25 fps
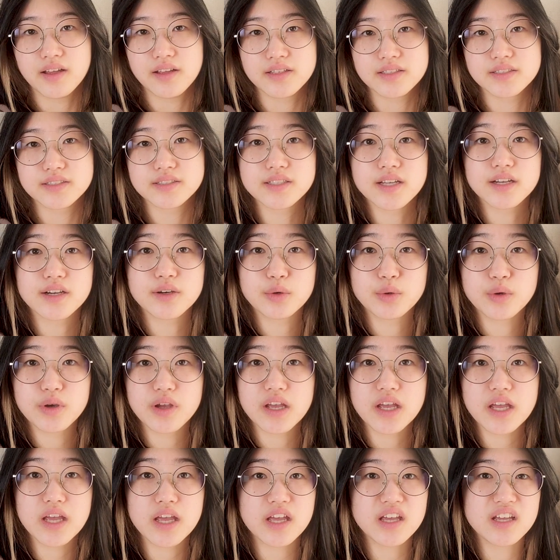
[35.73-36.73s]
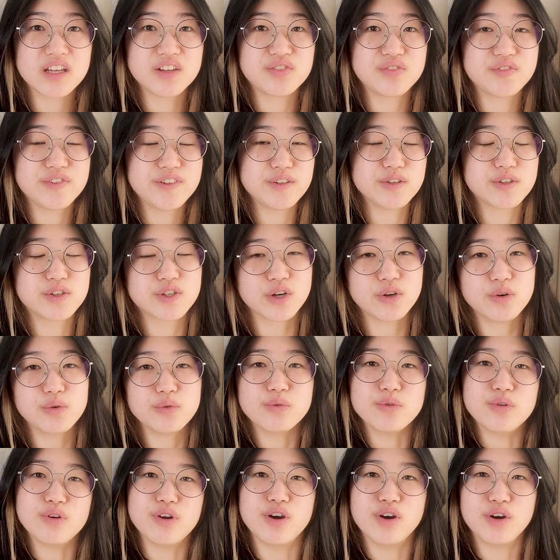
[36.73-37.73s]
So if you
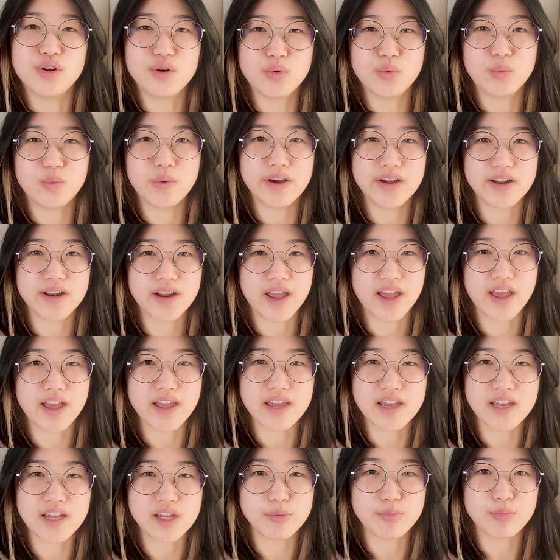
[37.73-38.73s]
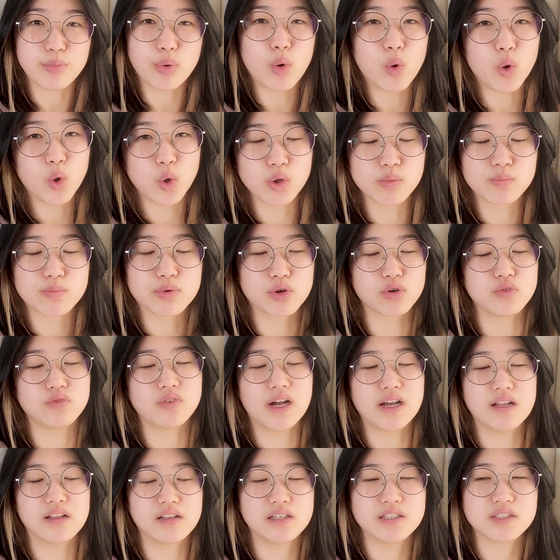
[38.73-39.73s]
don't know what a pole
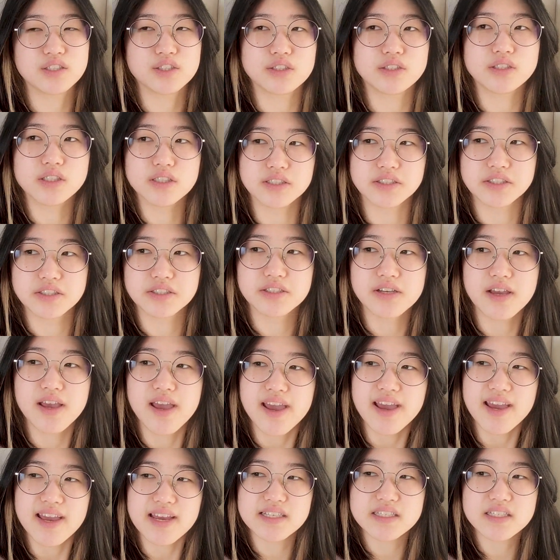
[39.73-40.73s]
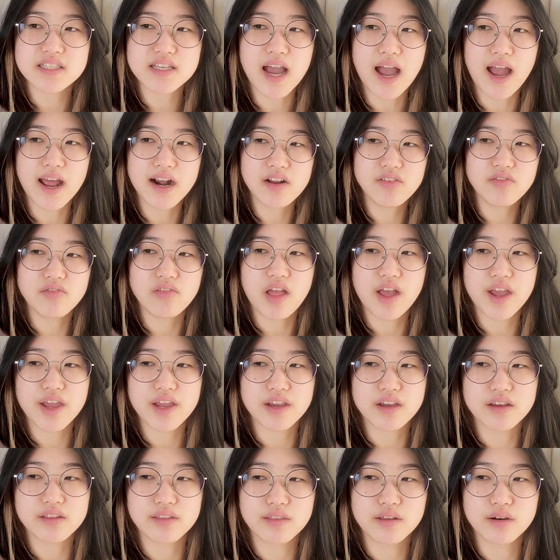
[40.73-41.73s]
profile is, it's kind of
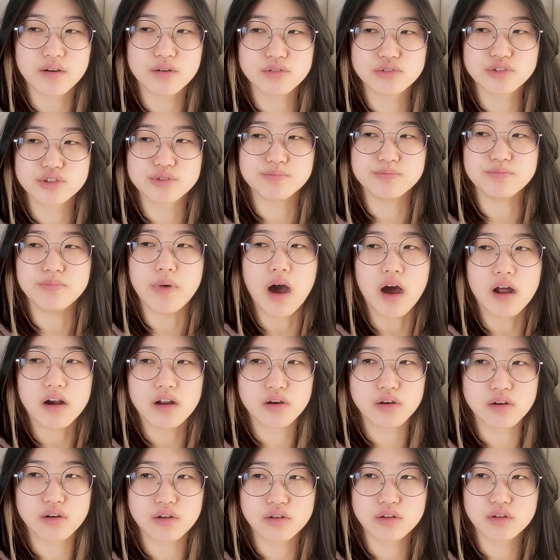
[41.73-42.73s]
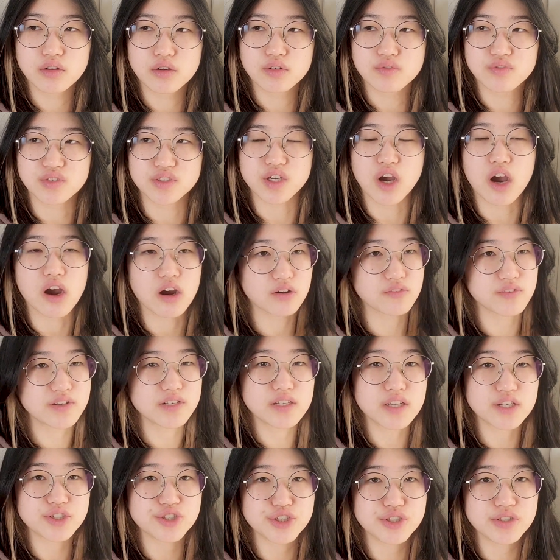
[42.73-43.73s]
like those model photography
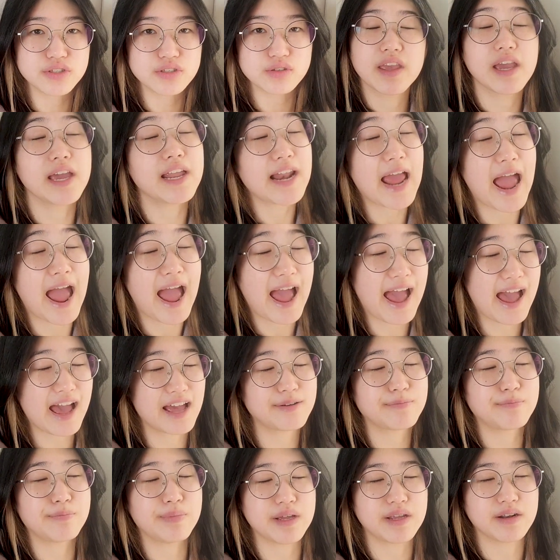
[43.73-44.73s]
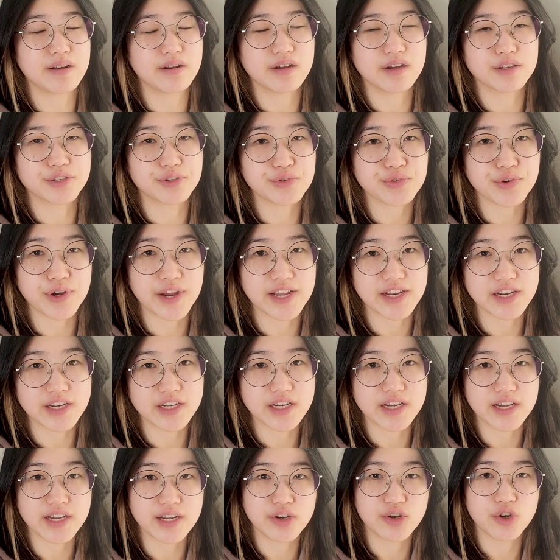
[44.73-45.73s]
sessions. It had been a
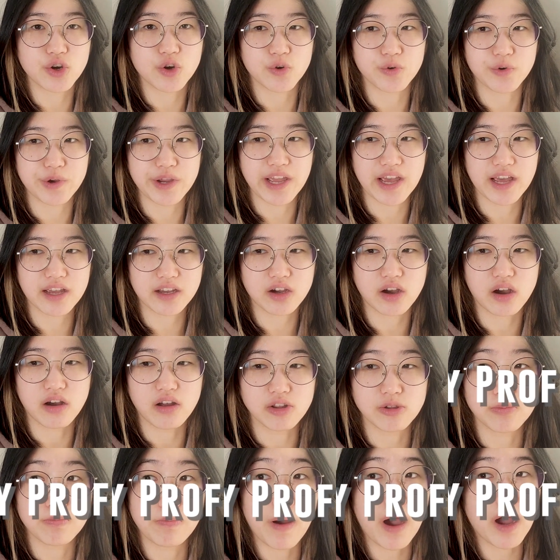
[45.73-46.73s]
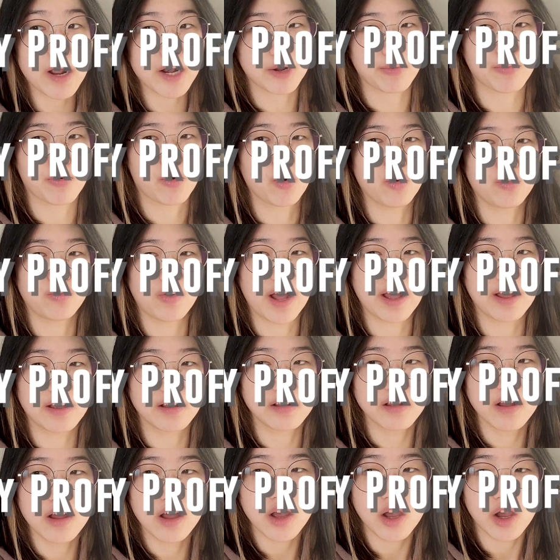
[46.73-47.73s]
trend in Korea called body
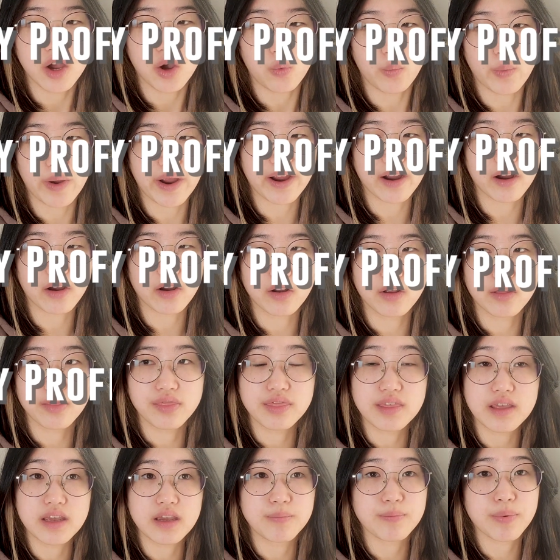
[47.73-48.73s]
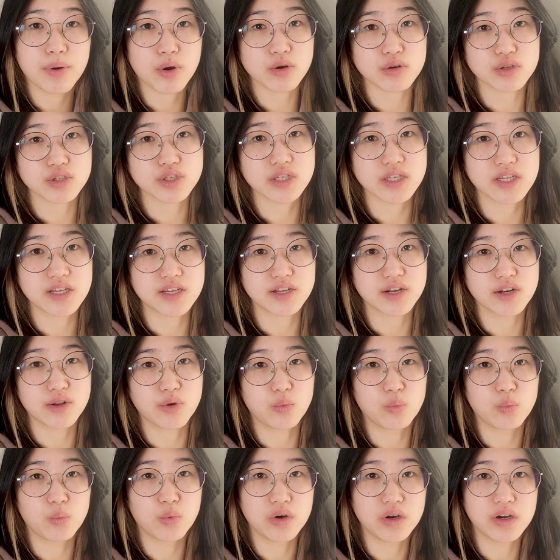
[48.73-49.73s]
profile, where the
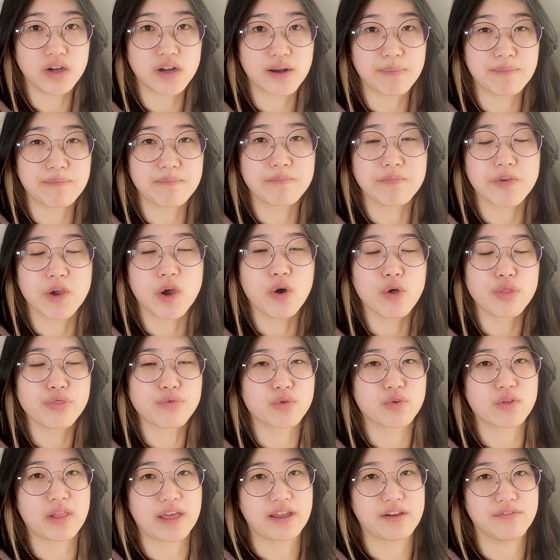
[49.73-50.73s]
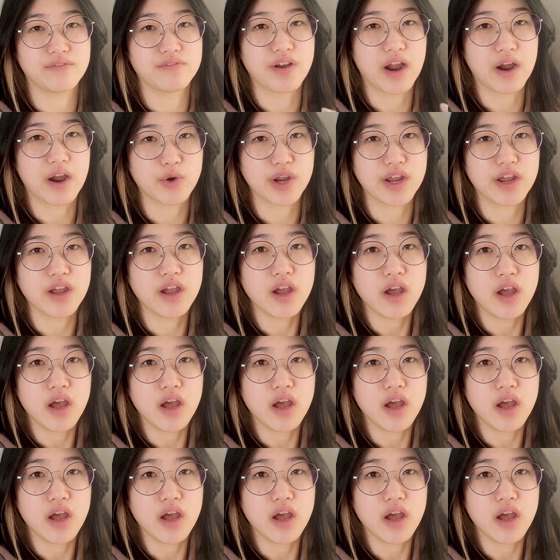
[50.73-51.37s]
person would go through like a very